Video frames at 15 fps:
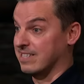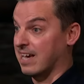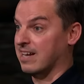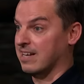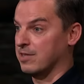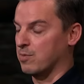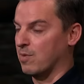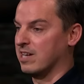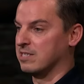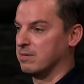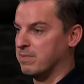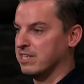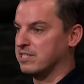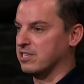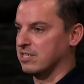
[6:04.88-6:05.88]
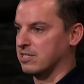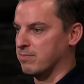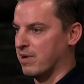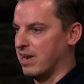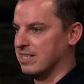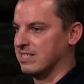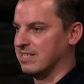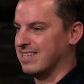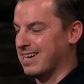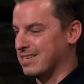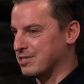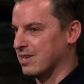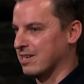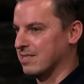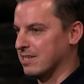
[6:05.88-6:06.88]
exactly the way to pitch it to brands, is
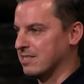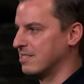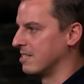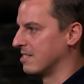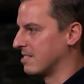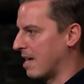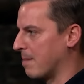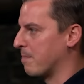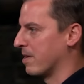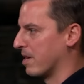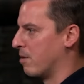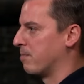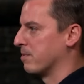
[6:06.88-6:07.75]
actually this is a sampling